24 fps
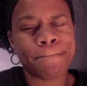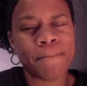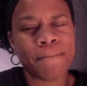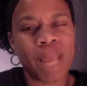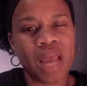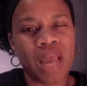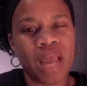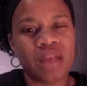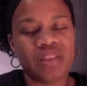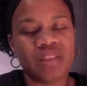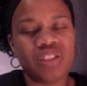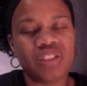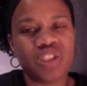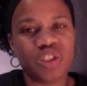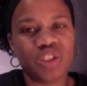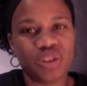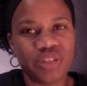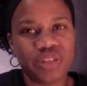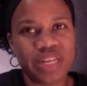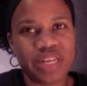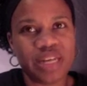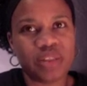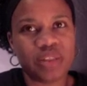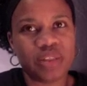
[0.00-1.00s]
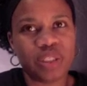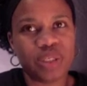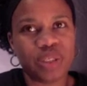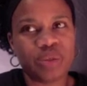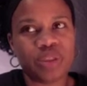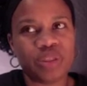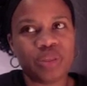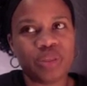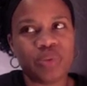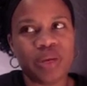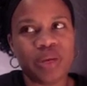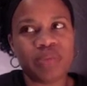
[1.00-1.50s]
Digital download on the
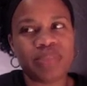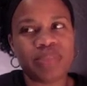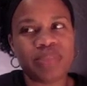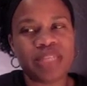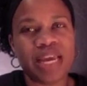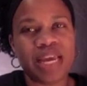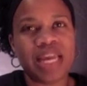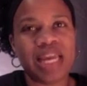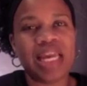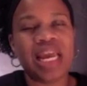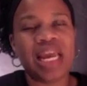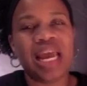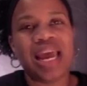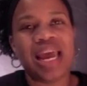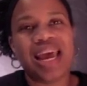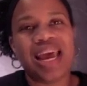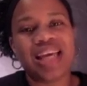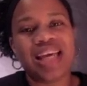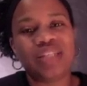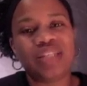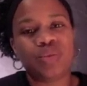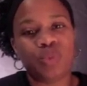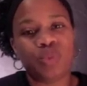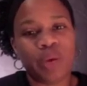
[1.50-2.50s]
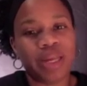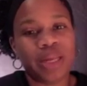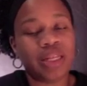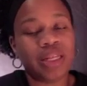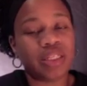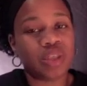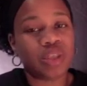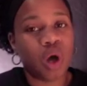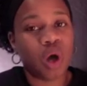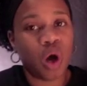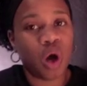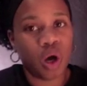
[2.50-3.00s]
website, as well as
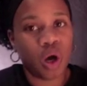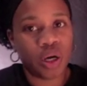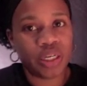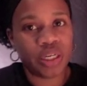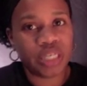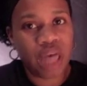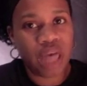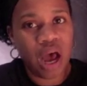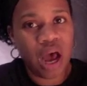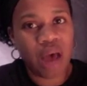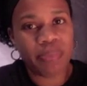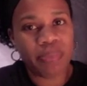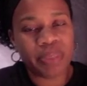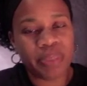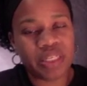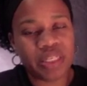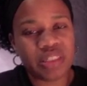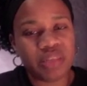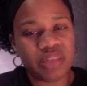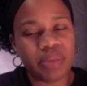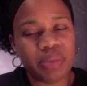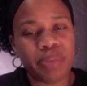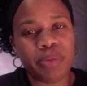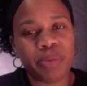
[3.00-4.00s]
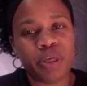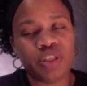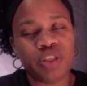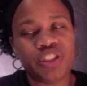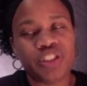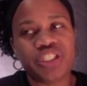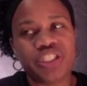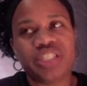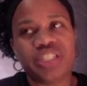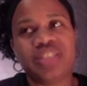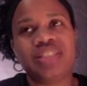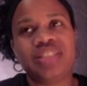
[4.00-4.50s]
hard copies to be
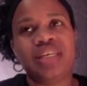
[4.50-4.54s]
purchased.